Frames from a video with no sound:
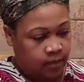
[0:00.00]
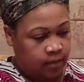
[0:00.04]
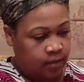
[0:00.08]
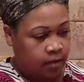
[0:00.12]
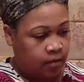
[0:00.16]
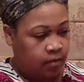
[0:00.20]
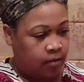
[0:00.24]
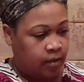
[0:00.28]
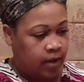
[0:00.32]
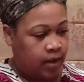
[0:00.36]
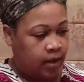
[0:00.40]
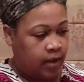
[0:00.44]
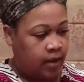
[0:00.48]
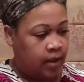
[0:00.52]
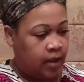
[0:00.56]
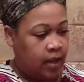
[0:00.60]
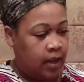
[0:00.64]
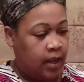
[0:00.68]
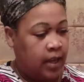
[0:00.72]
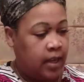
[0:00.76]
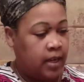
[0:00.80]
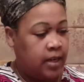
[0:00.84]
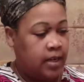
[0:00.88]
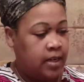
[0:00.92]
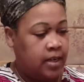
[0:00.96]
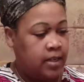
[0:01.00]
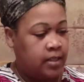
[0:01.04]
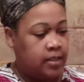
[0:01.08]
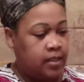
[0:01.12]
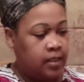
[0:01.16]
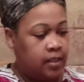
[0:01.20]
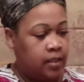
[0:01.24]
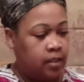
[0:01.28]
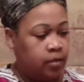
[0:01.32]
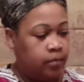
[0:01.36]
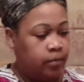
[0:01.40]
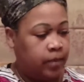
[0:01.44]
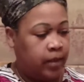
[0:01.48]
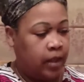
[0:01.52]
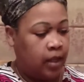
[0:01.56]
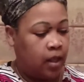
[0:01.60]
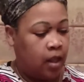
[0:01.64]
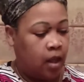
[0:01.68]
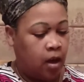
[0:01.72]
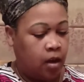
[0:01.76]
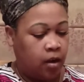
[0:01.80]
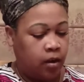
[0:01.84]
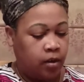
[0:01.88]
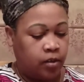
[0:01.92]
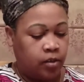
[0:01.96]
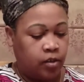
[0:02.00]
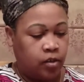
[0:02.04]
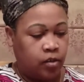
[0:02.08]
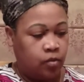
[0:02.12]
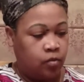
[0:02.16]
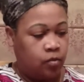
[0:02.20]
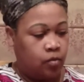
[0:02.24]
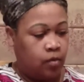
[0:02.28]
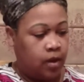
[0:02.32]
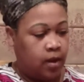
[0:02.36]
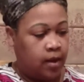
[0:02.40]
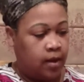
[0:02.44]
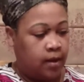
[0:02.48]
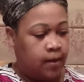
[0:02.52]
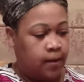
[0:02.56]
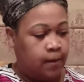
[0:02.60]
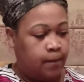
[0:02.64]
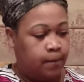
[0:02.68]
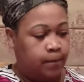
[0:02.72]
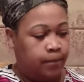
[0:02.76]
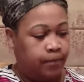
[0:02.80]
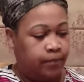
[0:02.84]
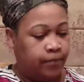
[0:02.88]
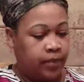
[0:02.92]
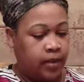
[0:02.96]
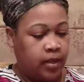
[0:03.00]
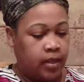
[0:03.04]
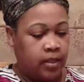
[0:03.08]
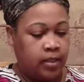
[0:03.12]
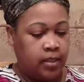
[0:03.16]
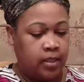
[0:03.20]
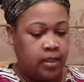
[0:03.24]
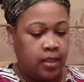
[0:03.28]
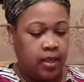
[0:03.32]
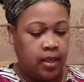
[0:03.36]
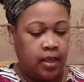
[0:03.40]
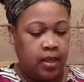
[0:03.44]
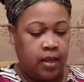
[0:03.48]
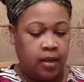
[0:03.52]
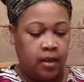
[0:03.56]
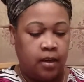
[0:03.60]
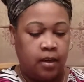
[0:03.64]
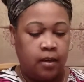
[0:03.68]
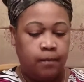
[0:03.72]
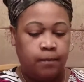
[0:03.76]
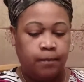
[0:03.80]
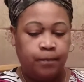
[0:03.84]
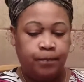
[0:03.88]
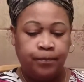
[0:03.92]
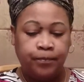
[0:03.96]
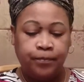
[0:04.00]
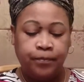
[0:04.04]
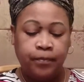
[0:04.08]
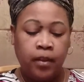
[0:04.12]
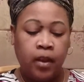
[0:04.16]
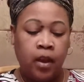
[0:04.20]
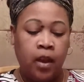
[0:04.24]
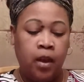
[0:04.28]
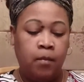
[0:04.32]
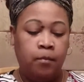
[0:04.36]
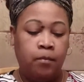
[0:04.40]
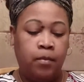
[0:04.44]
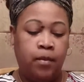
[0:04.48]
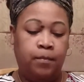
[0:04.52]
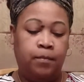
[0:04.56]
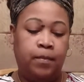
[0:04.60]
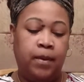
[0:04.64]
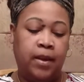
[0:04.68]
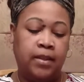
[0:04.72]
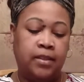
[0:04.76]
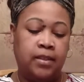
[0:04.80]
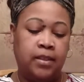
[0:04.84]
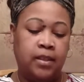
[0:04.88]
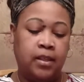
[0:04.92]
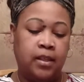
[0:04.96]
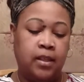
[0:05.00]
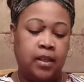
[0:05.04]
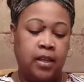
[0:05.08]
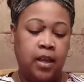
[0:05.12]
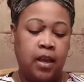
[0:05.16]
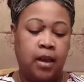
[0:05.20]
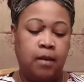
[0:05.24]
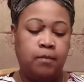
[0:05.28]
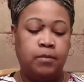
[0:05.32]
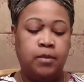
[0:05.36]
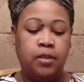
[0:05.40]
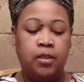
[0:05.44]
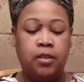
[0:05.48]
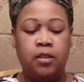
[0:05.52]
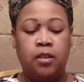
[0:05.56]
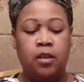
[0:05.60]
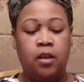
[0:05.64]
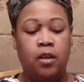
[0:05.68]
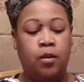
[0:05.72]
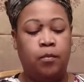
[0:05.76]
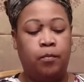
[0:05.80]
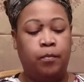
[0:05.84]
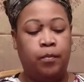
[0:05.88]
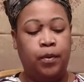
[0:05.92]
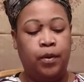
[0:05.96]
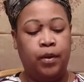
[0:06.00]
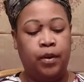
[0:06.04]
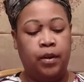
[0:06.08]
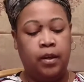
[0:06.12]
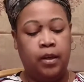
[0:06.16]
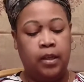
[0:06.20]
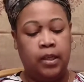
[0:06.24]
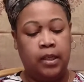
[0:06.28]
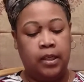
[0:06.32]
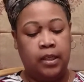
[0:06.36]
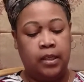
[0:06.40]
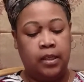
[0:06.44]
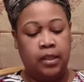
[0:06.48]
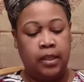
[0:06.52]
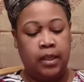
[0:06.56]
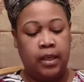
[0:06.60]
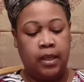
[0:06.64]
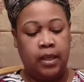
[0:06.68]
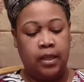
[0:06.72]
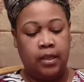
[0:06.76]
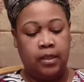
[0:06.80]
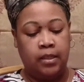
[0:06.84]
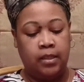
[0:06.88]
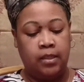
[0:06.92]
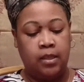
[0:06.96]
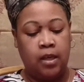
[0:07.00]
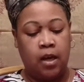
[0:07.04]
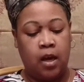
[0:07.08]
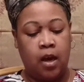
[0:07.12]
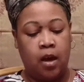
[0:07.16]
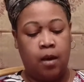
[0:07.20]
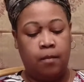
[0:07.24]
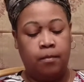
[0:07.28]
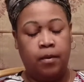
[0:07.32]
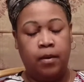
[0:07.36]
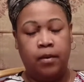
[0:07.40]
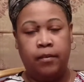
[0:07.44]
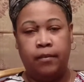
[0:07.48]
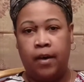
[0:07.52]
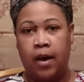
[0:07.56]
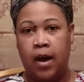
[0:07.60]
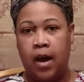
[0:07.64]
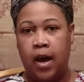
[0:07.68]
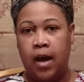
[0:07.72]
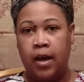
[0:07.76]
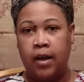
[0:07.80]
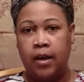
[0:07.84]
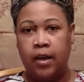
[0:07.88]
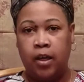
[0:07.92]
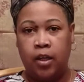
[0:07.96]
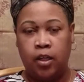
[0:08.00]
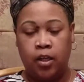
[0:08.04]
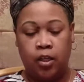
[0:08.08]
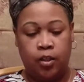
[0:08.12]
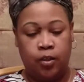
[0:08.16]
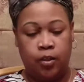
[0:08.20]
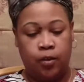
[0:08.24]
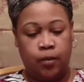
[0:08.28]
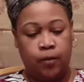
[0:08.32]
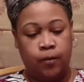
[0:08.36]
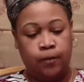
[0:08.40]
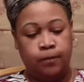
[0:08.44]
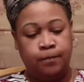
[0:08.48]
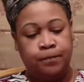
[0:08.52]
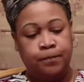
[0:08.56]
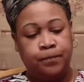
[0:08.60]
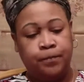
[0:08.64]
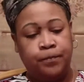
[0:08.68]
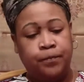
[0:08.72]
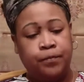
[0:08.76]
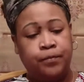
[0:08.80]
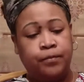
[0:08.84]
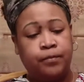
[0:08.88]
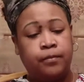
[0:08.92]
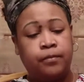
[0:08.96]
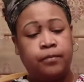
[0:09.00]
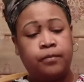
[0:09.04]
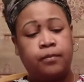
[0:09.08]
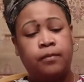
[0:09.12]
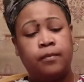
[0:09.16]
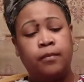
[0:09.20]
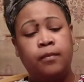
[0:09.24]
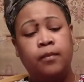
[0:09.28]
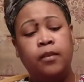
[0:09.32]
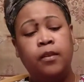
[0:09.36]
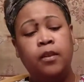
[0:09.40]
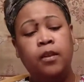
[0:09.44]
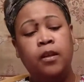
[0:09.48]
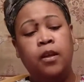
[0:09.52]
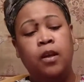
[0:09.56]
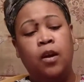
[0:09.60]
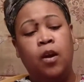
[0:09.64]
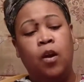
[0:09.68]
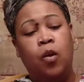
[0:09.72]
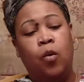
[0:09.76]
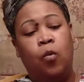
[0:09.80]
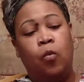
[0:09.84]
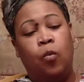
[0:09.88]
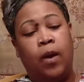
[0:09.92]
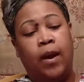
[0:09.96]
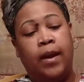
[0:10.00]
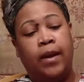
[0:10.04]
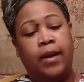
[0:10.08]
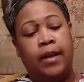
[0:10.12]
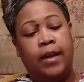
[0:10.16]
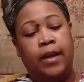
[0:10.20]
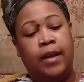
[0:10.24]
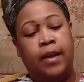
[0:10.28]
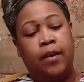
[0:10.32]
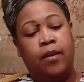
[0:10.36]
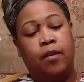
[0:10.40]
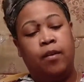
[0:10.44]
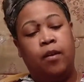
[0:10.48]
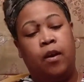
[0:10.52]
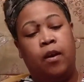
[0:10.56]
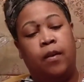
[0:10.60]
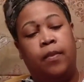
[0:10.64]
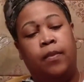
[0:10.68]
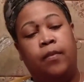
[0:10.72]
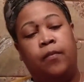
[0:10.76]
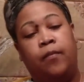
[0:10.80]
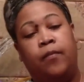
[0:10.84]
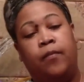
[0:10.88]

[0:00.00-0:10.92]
Okay, it needs a little bit longer to heat up. But basically, I'm just going to put a little dab of hot glue right here on the